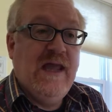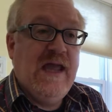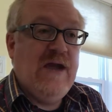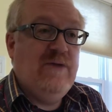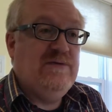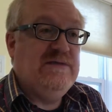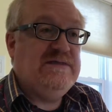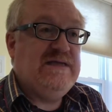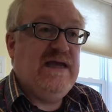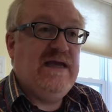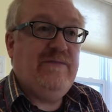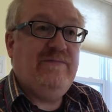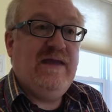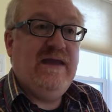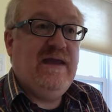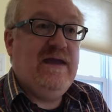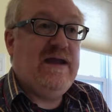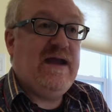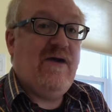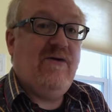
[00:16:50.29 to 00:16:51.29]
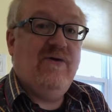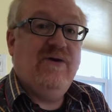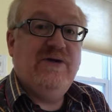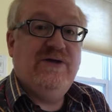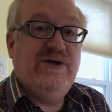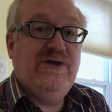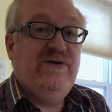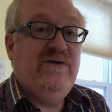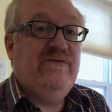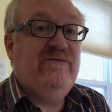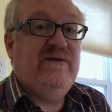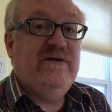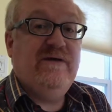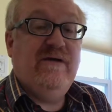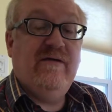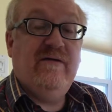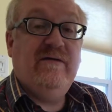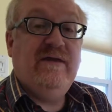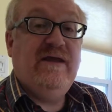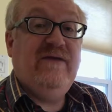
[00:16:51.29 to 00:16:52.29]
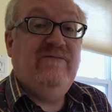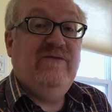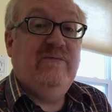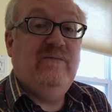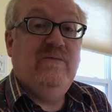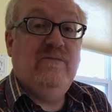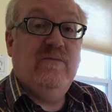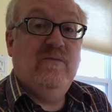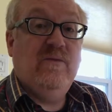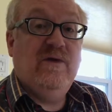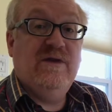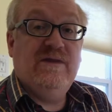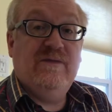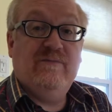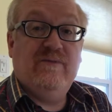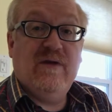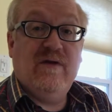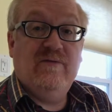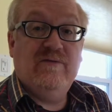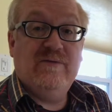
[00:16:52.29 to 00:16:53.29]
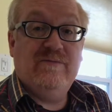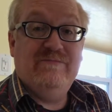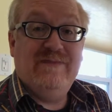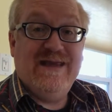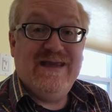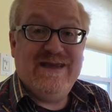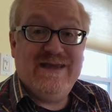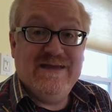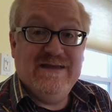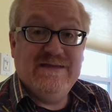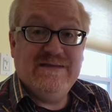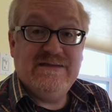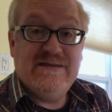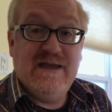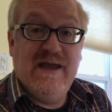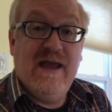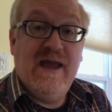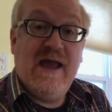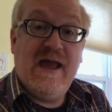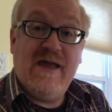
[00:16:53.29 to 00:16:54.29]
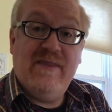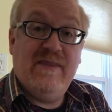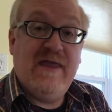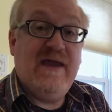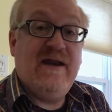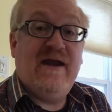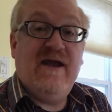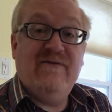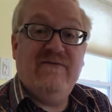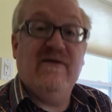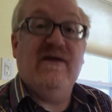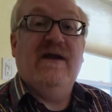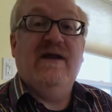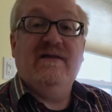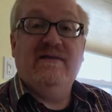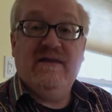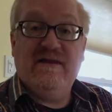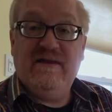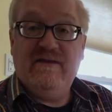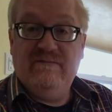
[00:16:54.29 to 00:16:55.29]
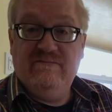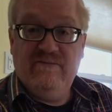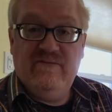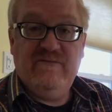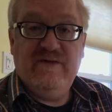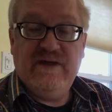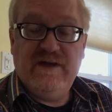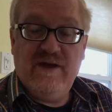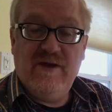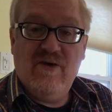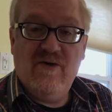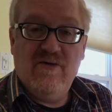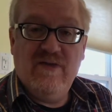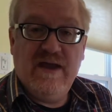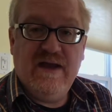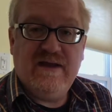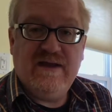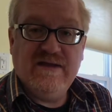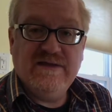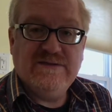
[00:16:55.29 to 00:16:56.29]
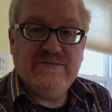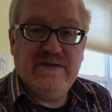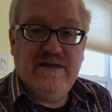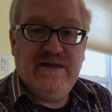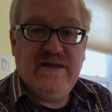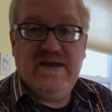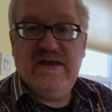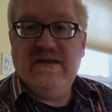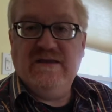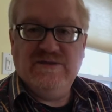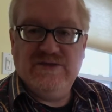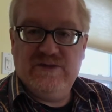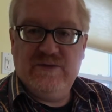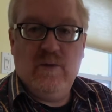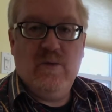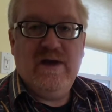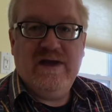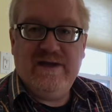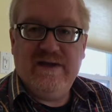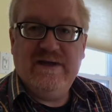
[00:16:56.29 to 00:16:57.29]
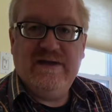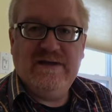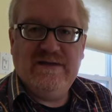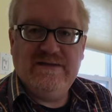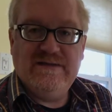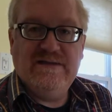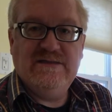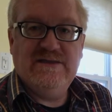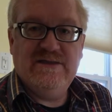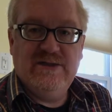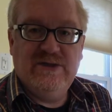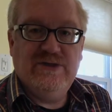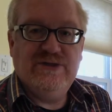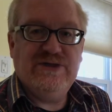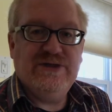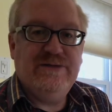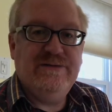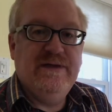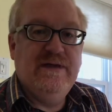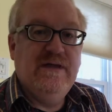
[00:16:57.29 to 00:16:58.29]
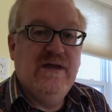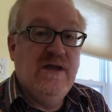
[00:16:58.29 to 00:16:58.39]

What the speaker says: It would take me an hour or two to figure out even what the problem is, and then I find the video that gives me the quick and easy solution.